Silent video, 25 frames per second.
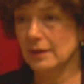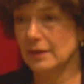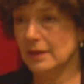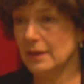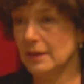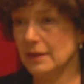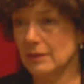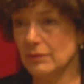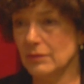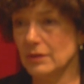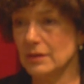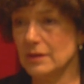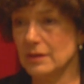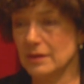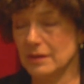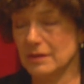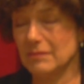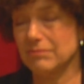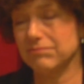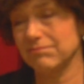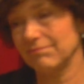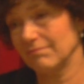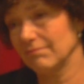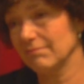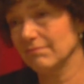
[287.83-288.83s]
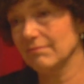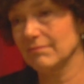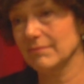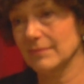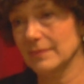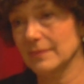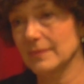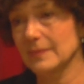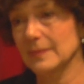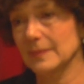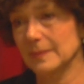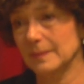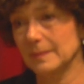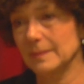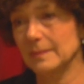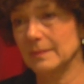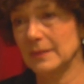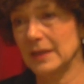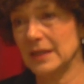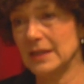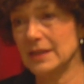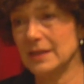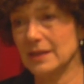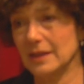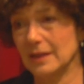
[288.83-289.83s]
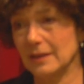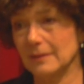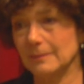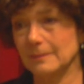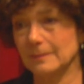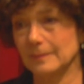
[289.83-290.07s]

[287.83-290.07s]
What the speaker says: And it was amazing.